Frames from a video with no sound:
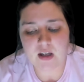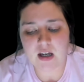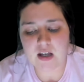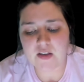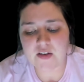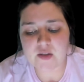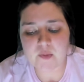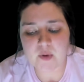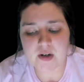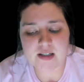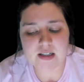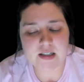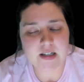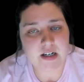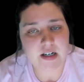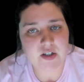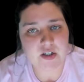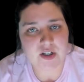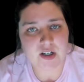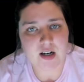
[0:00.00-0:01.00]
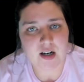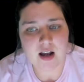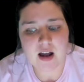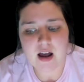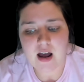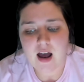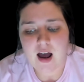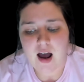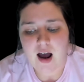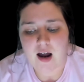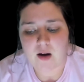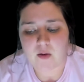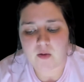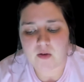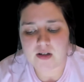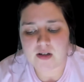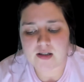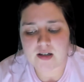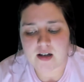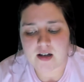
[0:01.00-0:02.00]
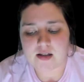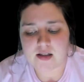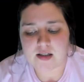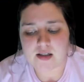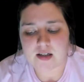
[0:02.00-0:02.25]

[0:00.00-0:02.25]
In this presentation, I will discuss